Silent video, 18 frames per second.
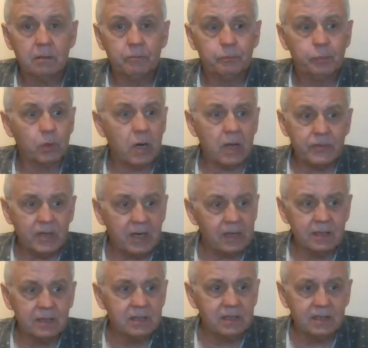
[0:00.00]
But at the
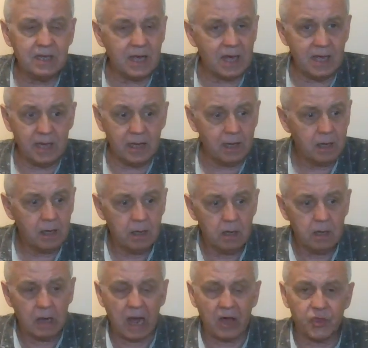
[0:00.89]
end of the day,
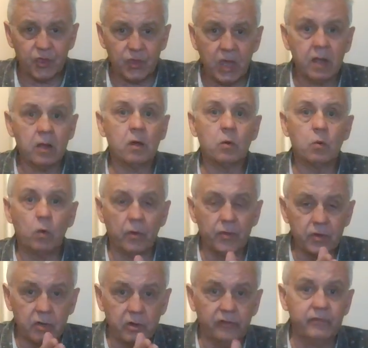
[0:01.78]
I think what
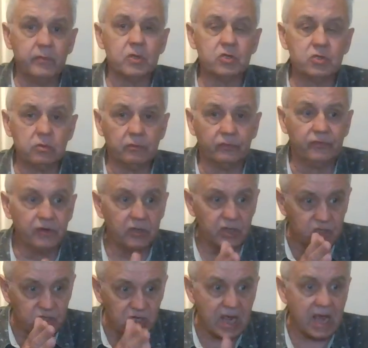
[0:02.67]
the government's done for a
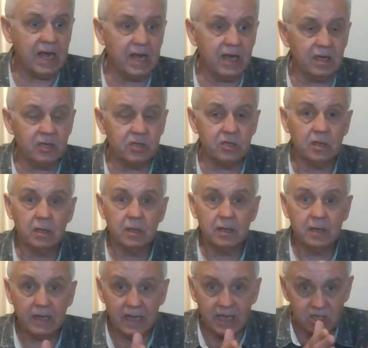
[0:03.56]
change
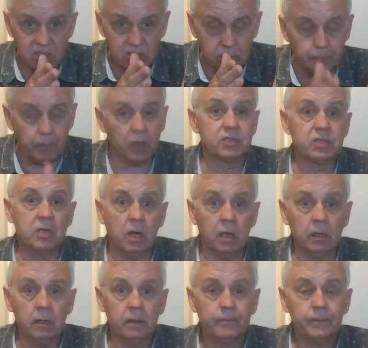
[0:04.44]
is spot
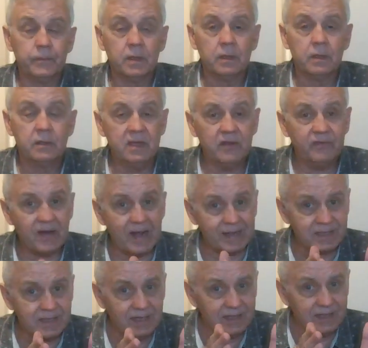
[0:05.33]
on. They've
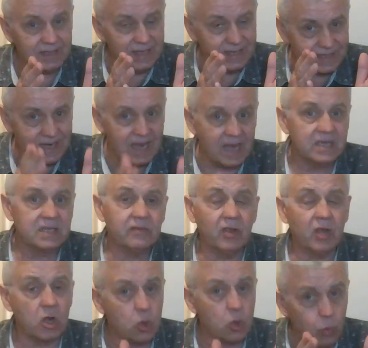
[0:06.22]
acted
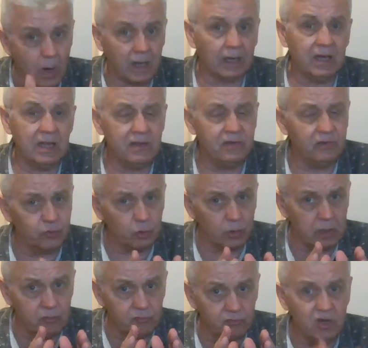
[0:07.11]
decisively, quickly. They've done
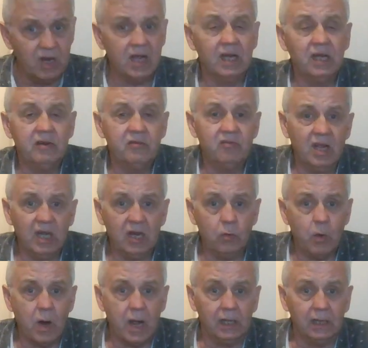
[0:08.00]
it really, really
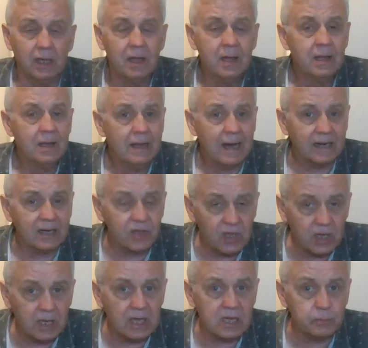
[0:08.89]
well. And I
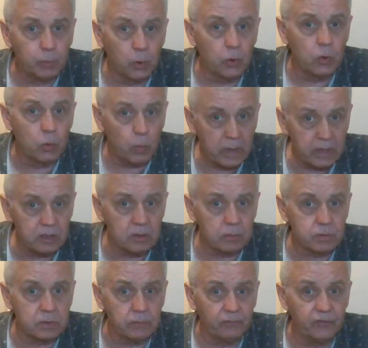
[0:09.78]
think it's put the wind
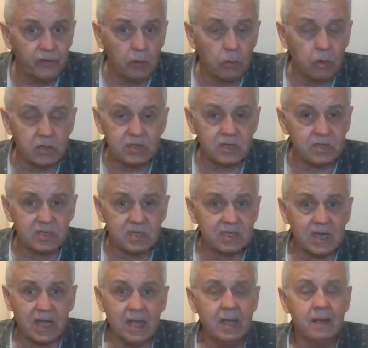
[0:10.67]
up some folk. Because as
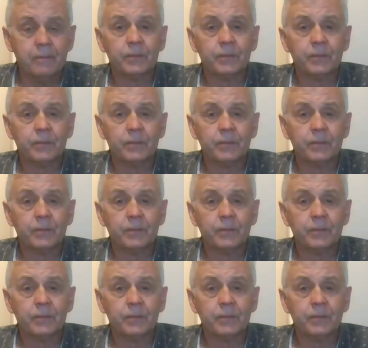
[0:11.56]
I say,